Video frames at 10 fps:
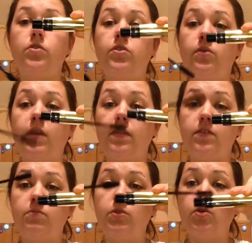So we've got
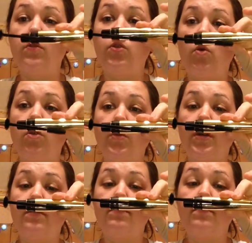this beautiful gold
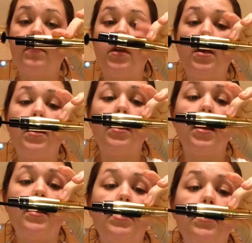one.
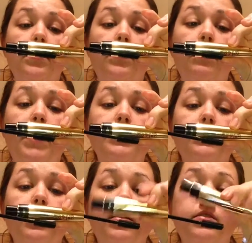And it is the mask
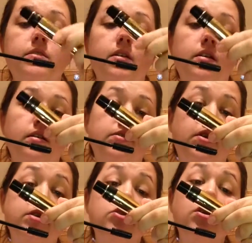is the
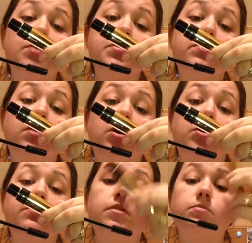sorry, turn up the
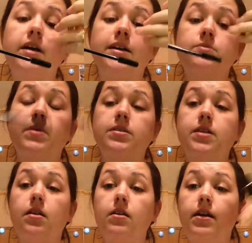volume full blast
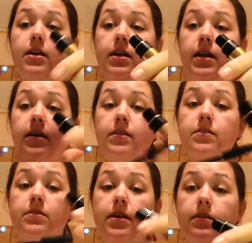mascara. And it
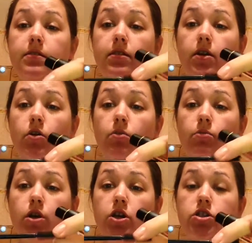has a silicone
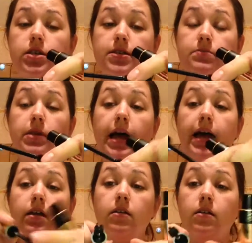brush. It is a
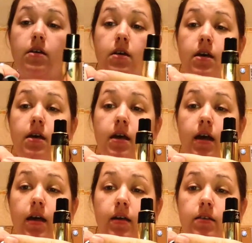black.
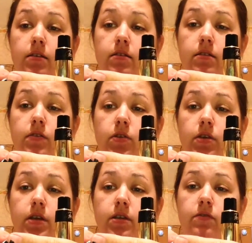And if you
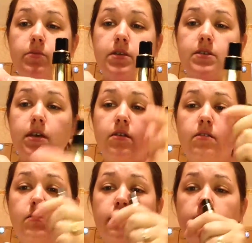look at it from this
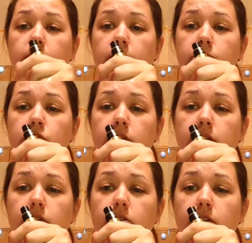angle, I'm trying to
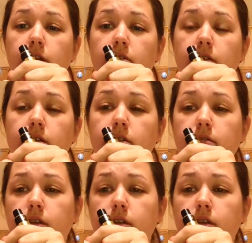get a good angle on it.